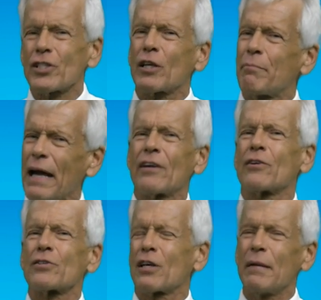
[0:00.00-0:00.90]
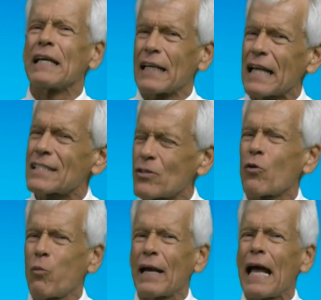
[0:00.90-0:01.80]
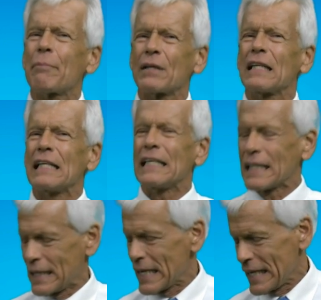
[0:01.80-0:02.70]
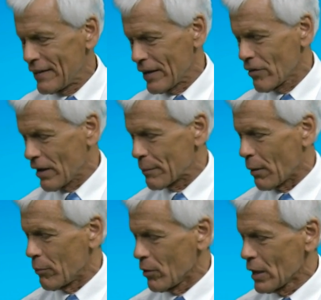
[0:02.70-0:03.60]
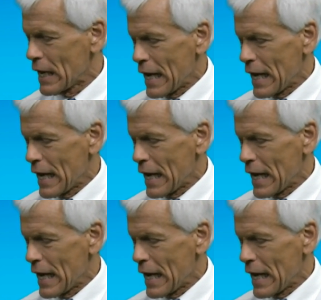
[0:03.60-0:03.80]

competitors come in. That's sort of what happened in the internet bubble.